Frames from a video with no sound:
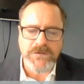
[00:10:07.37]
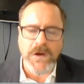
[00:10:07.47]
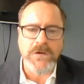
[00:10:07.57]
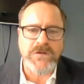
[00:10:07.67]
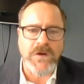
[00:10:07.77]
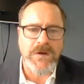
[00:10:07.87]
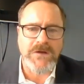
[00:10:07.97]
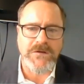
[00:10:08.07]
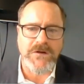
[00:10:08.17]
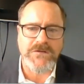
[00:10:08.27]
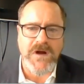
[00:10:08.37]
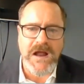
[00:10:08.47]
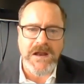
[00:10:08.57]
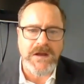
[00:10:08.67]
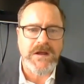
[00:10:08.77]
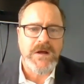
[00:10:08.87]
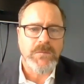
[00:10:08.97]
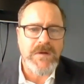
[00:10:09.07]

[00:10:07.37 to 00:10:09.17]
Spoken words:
so too is an Australian.